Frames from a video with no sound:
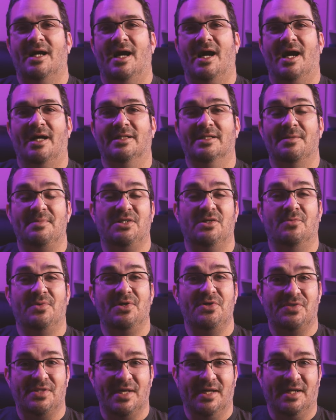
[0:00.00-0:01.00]
uh, let me know what
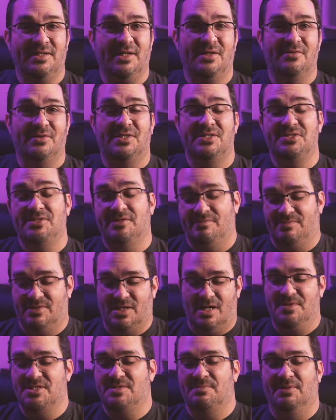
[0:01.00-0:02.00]
you think in the just
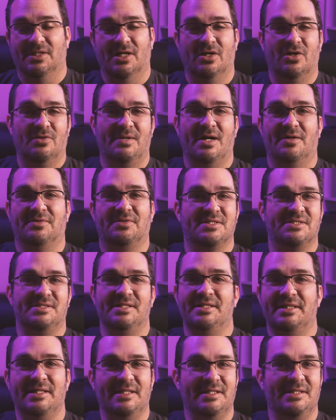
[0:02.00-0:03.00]
comments below about the
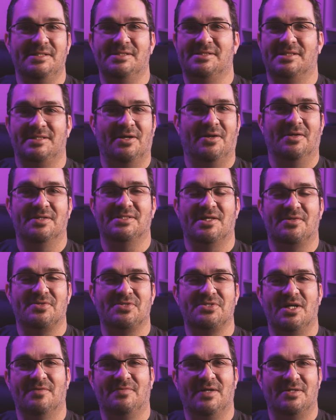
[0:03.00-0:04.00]
CDs and all this other
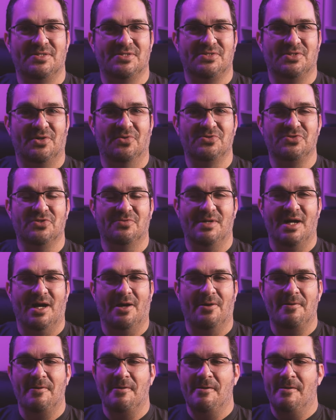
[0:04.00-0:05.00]
stuff I just told you
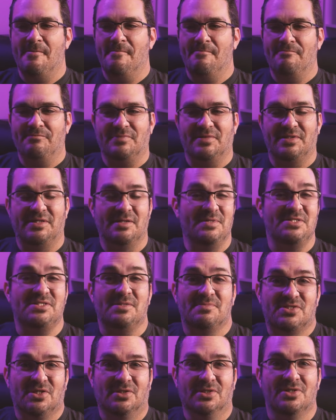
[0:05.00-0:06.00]
about. Give me
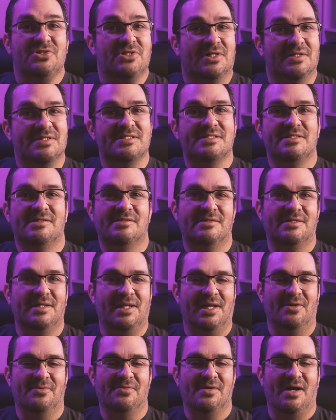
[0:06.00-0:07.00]
some solutions you
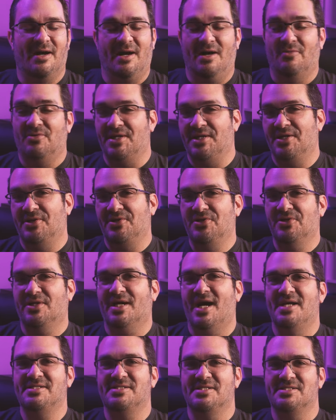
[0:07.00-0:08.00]
know, I want to hear your
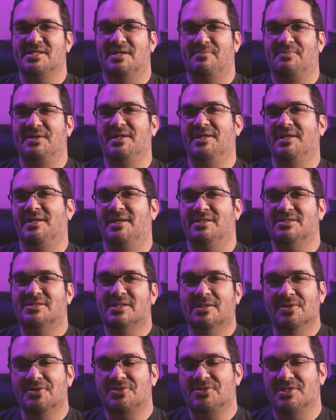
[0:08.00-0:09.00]
guys' opinion and
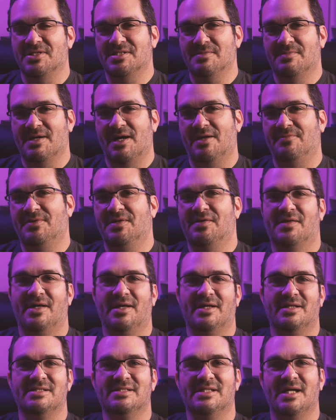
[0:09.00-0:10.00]
solutions about
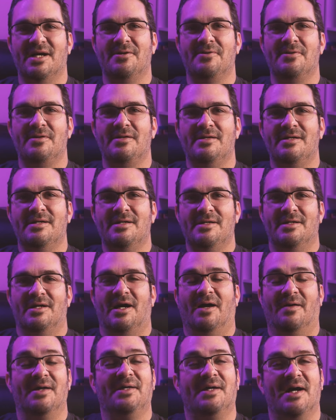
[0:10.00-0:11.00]
everything. So,
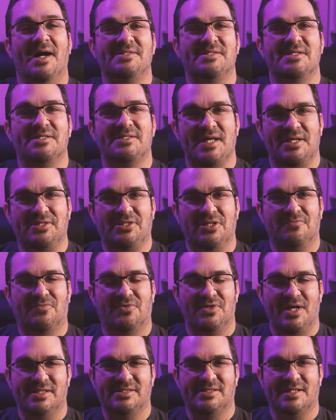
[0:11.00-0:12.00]
all right, guys, stay tuned
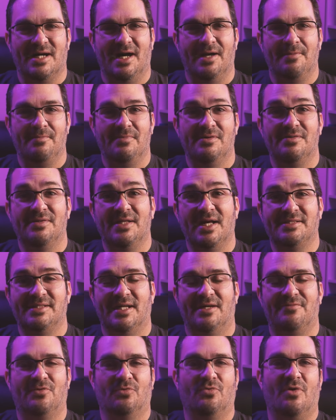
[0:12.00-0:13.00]
for next time. Thanks
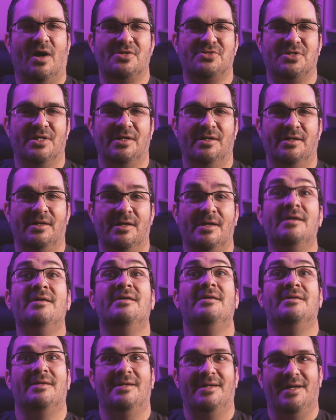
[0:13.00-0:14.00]
again for watching
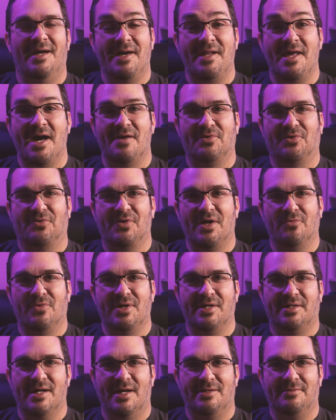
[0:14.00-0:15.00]
and have a great
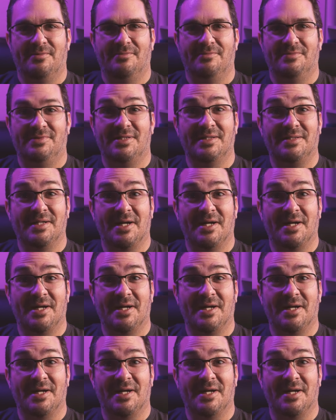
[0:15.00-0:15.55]
weekend. Take